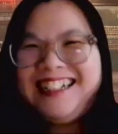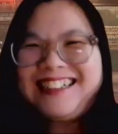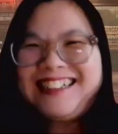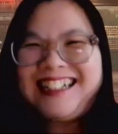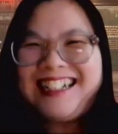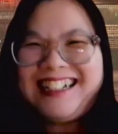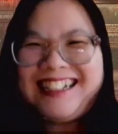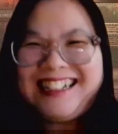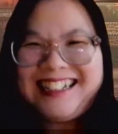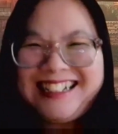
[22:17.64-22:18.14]

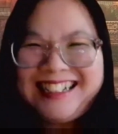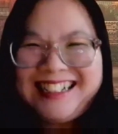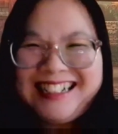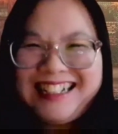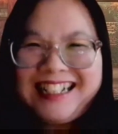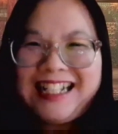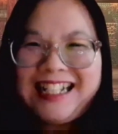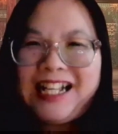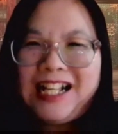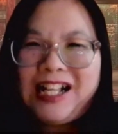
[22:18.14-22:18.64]
Okay.
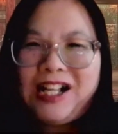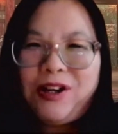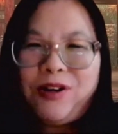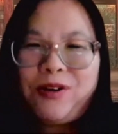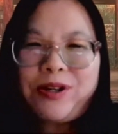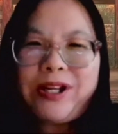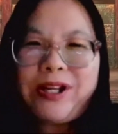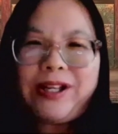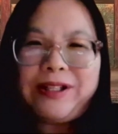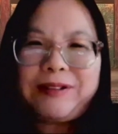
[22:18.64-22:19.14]
He
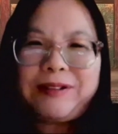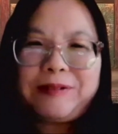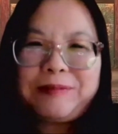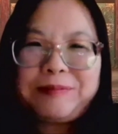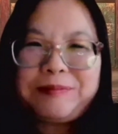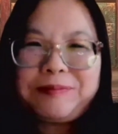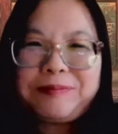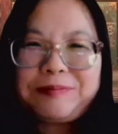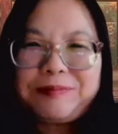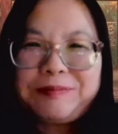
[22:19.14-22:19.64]
makes okay.
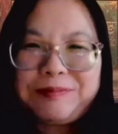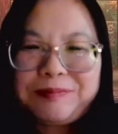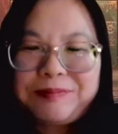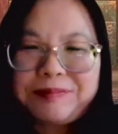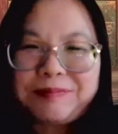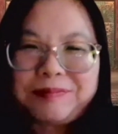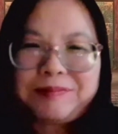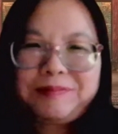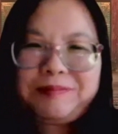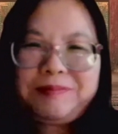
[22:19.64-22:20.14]
references.
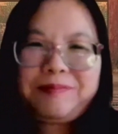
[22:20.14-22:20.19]
Yeah.